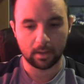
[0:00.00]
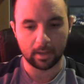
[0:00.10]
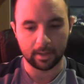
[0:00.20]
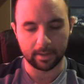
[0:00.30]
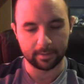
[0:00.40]

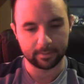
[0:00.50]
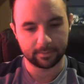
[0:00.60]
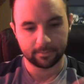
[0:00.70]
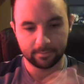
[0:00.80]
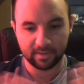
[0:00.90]
And
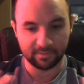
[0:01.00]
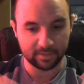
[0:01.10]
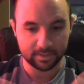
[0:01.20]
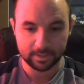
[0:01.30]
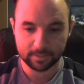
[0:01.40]
if
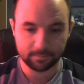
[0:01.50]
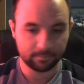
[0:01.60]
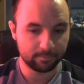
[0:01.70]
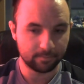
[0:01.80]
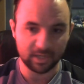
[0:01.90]
this
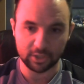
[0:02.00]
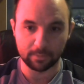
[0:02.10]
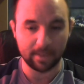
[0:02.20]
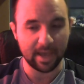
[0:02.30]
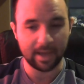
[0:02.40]
makes you
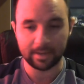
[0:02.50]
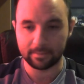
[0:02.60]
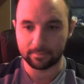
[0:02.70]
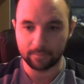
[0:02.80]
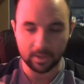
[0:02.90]

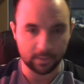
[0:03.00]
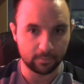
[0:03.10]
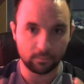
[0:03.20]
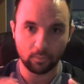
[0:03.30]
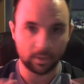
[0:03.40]
mad and
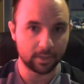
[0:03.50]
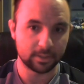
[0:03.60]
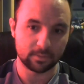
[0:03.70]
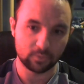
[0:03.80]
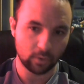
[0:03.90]
you want to
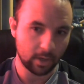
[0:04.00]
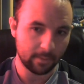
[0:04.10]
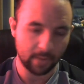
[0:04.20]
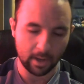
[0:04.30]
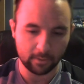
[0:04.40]

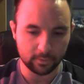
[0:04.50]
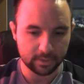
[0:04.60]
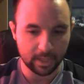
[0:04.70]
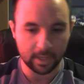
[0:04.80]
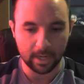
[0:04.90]
unsubscribe, I
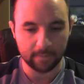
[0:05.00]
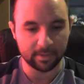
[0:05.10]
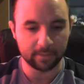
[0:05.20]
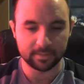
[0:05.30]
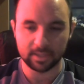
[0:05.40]
understand. I'd
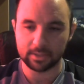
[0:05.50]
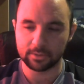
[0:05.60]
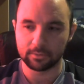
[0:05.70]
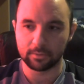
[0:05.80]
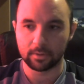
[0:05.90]
be upset
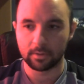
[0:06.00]
too.